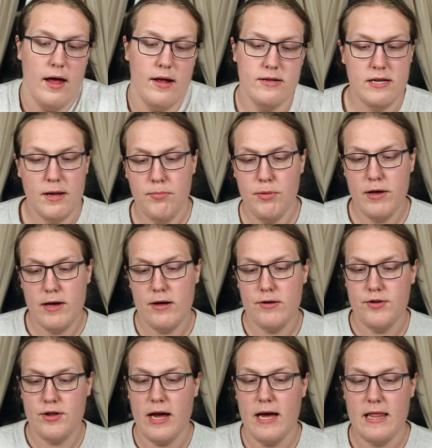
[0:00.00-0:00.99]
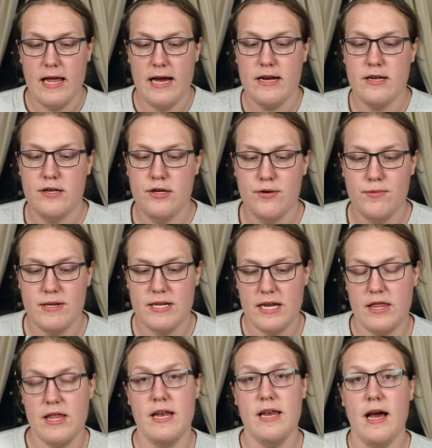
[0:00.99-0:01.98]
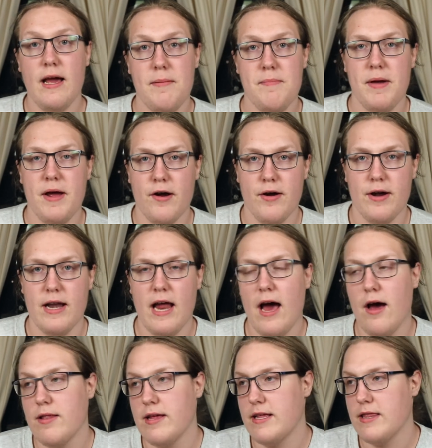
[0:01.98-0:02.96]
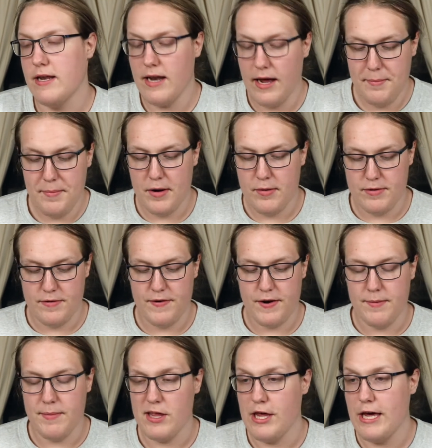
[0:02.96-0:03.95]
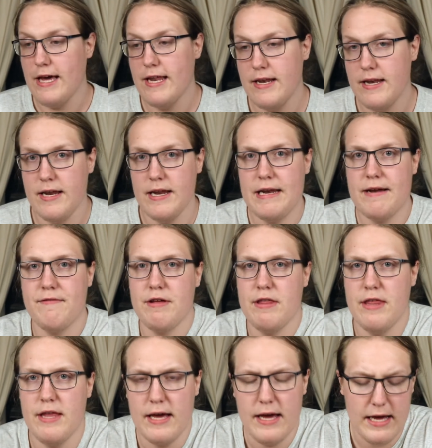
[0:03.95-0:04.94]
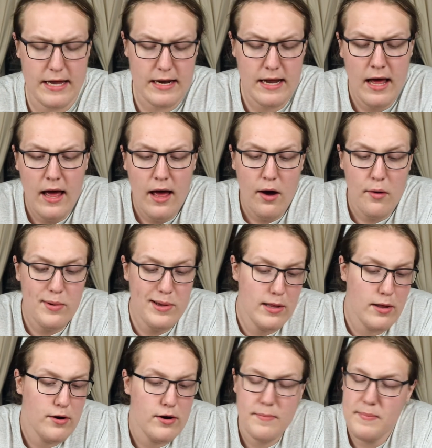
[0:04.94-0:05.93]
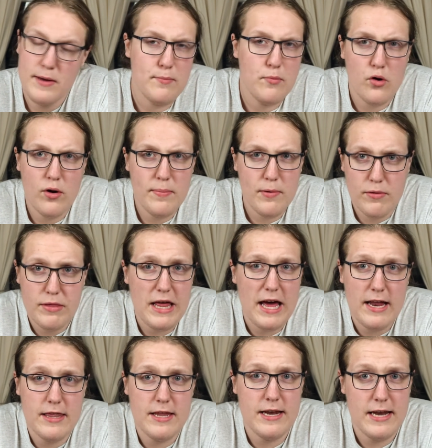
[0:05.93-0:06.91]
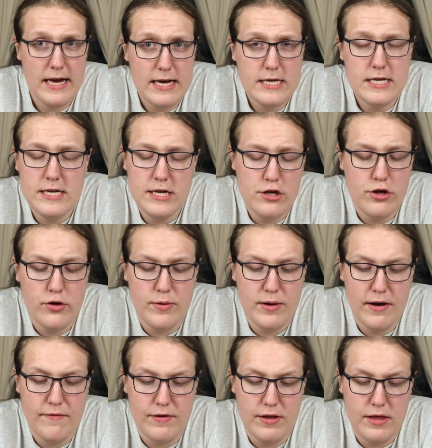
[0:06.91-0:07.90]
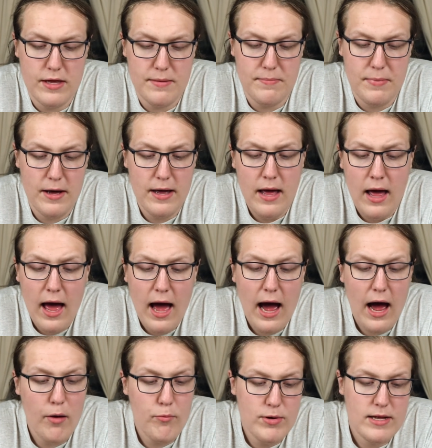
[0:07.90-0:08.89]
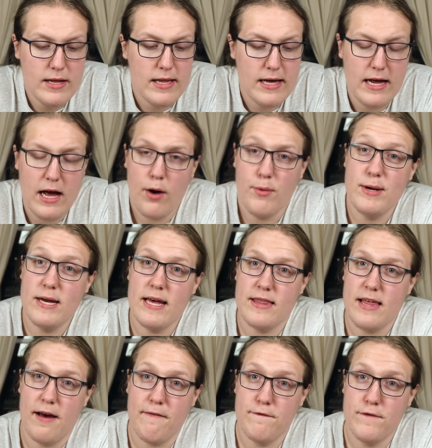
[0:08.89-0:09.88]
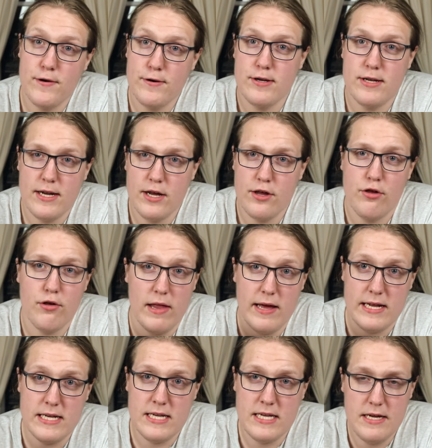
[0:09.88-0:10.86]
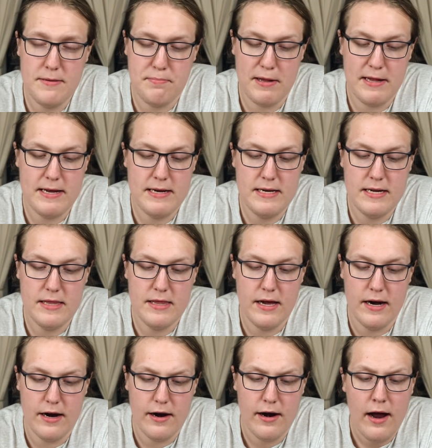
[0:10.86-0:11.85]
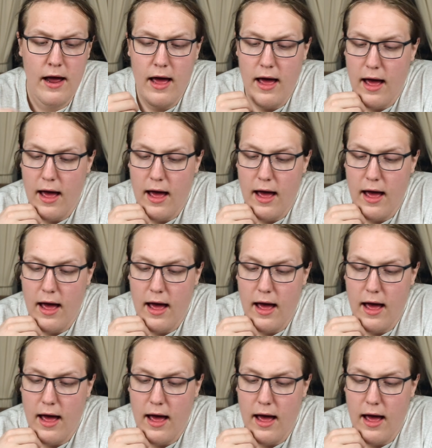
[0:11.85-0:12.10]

Something else I liked too was the nightmare, and how the nightmare was very much hidden and everything, and we learn a bit more about that in the next issue and everything, but I really like how we get that first initial seed planted there.